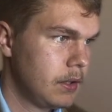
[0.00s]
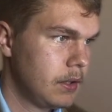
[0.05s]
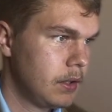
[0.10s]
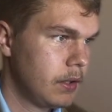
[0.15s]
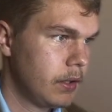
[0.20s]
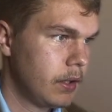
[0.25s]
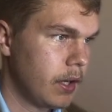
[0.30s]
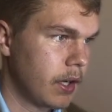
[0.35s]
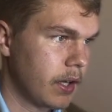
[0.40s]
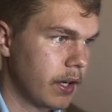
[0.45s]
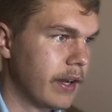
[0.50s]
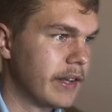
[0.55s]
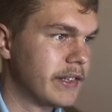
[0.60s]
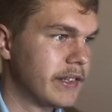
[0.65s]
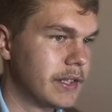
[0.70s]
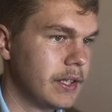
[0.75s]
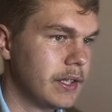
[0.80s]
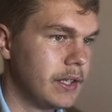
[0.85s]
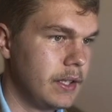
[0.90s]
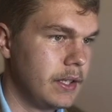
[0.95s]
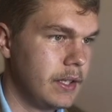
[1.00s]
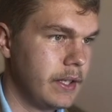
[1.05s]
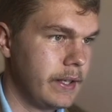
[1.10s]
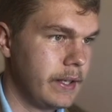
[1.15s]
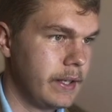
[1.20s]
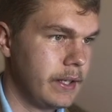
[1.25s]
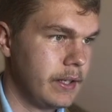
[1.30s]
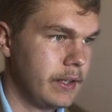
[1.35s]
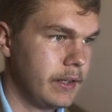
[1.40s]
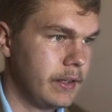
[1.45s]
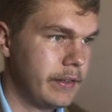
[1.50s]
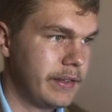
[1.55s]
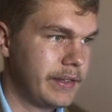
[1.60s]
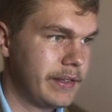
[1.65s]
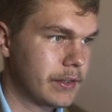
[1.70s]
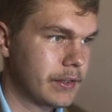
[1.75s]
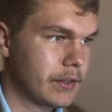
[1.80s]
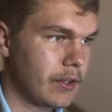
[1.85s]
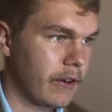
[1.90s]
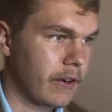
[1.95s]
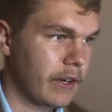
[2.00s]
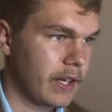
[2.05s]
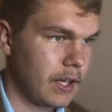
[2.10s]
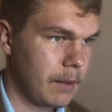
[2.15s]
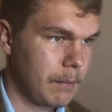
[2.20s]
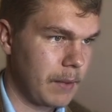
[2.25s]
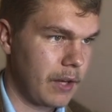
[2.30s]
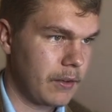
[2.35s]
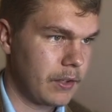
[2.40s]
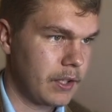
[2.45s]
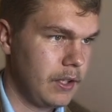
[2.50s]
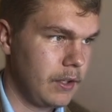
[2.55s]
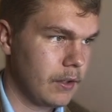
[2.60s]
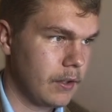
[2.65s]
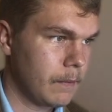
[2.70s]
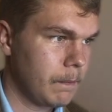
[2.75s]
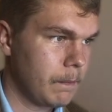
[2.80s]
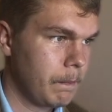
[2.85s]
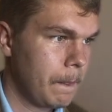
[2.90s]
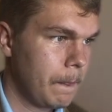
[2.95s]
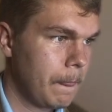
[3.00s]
Augustine is talking about here.